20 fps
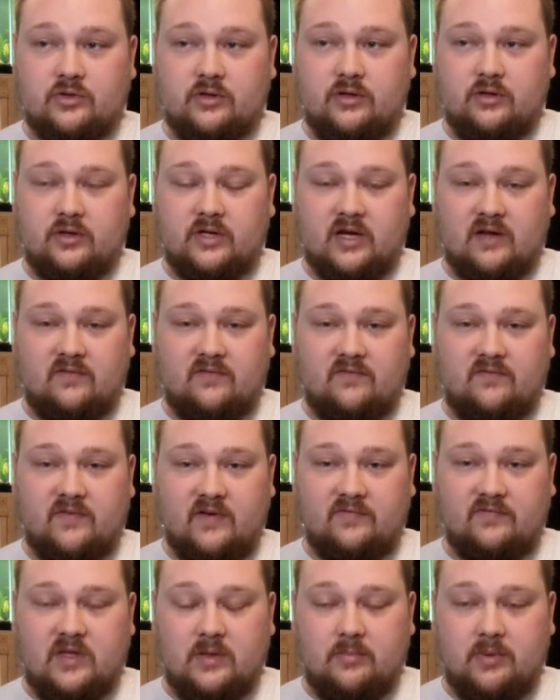you're only looking at
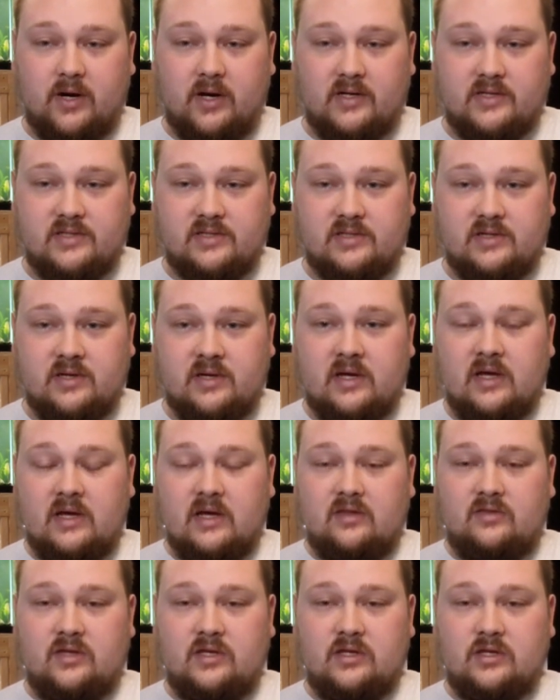50 bucks.
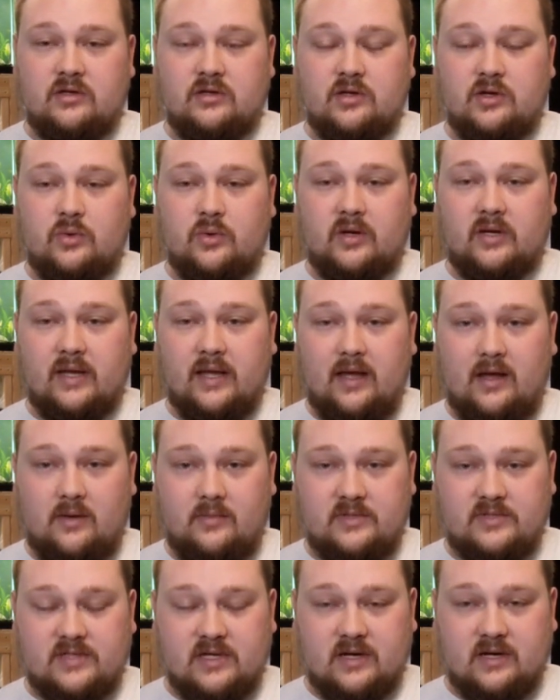Then you can go on
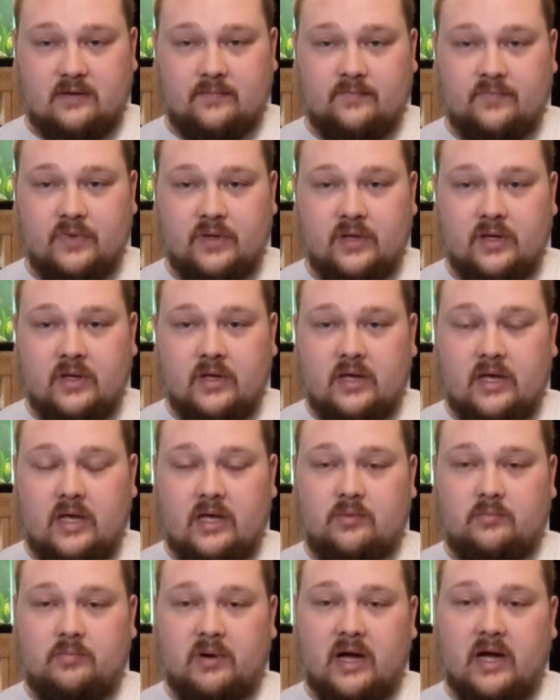Amazon
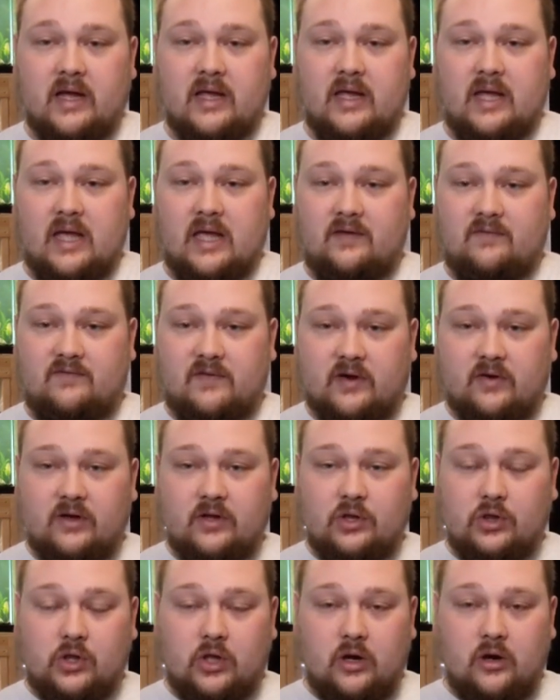and buy a very
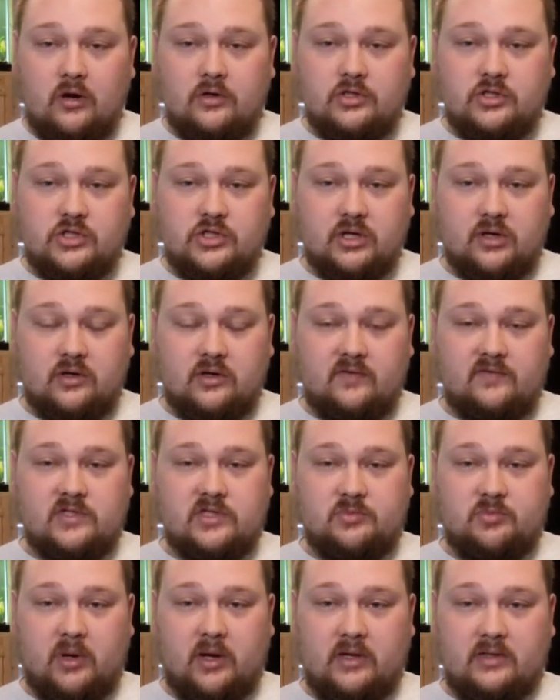large chunk of
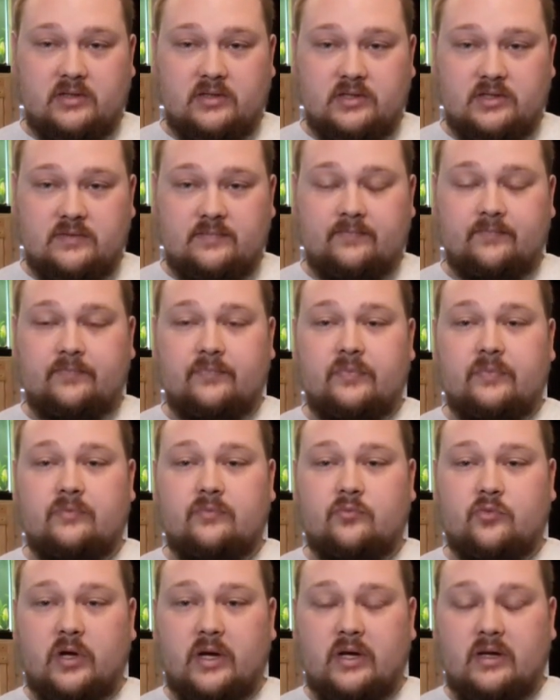sponge,
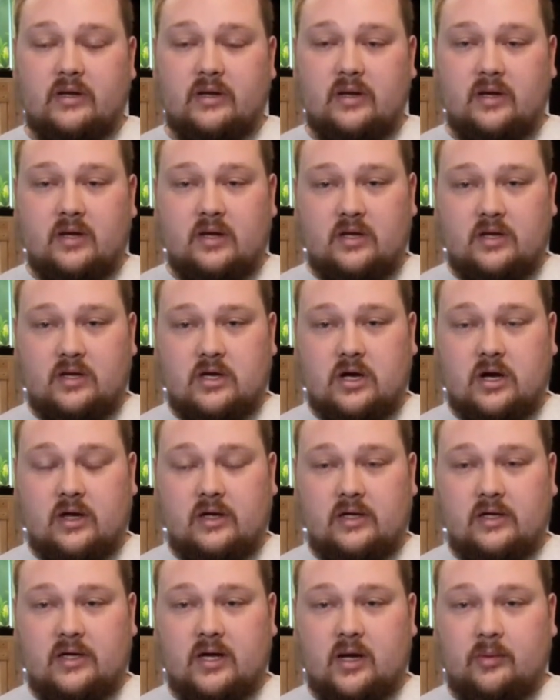right?
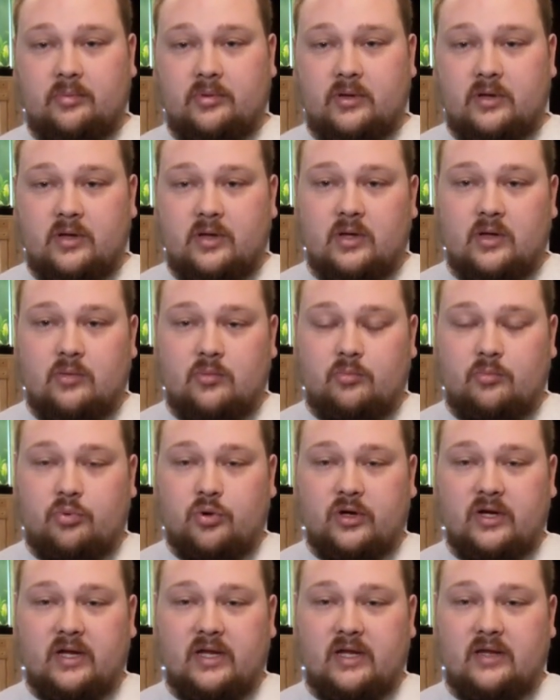Cut it up,
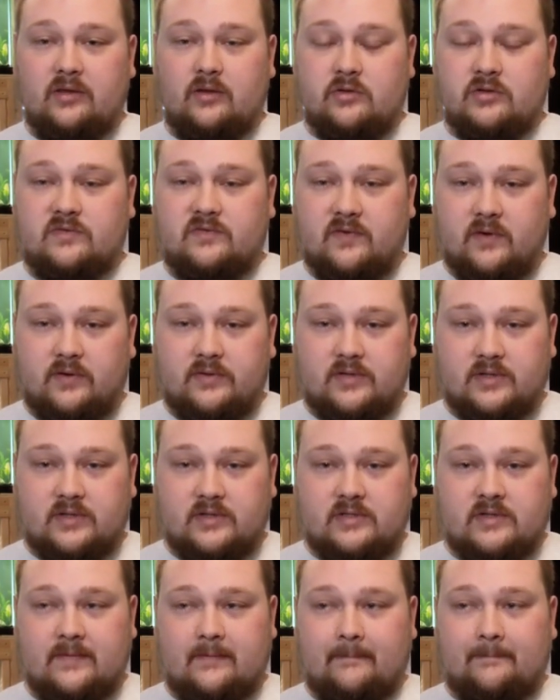put it in those
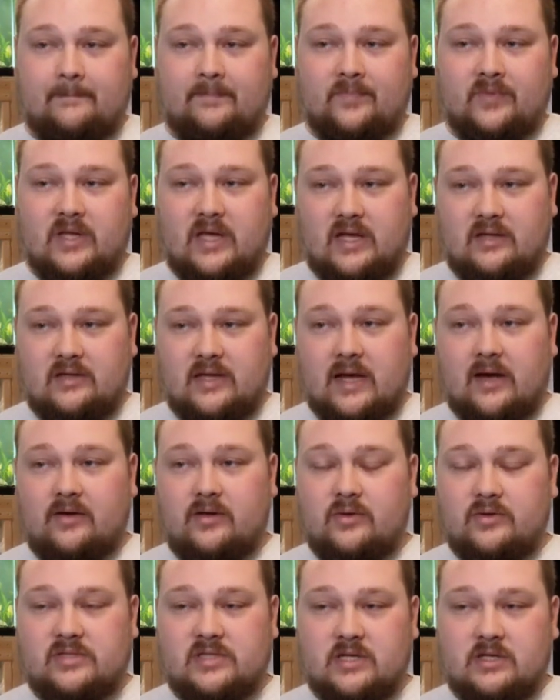filters, and now
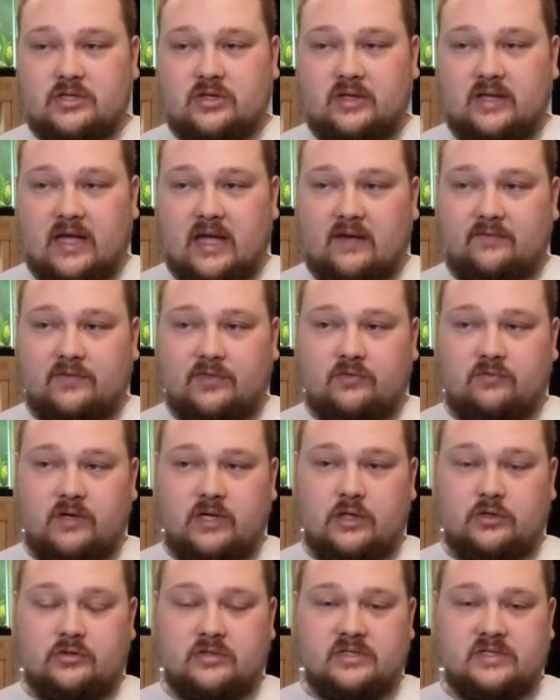you essentially have
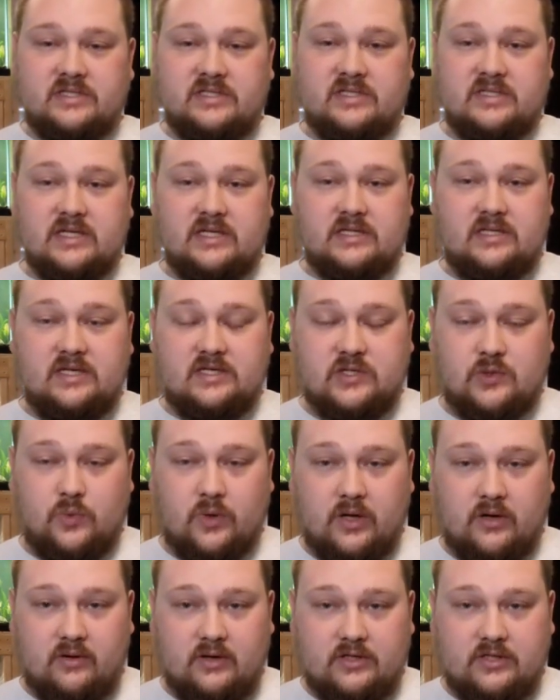360
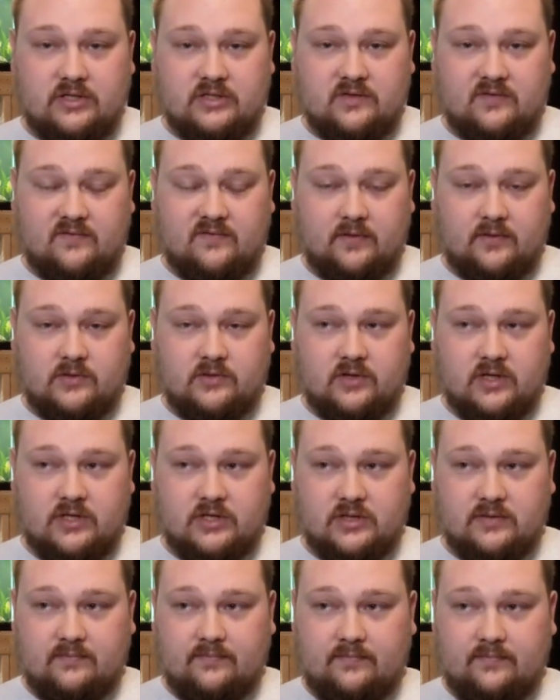square inches of
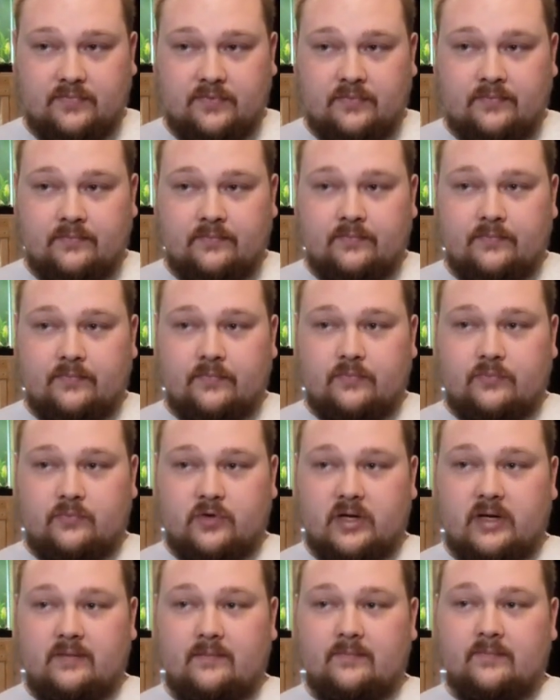filtration,
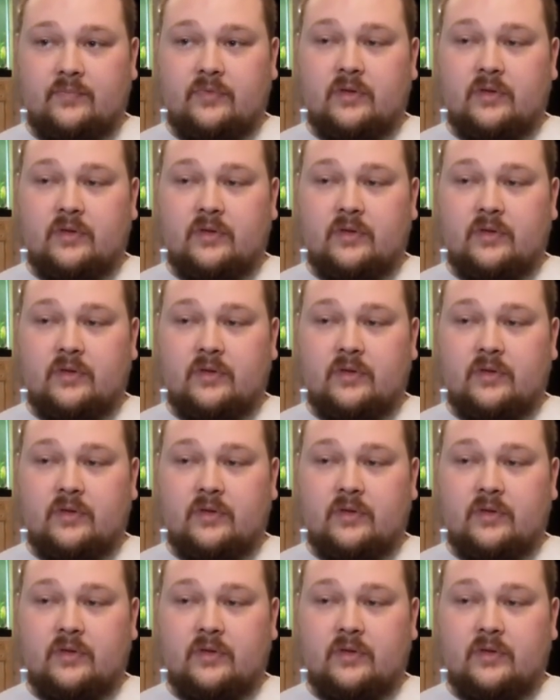right?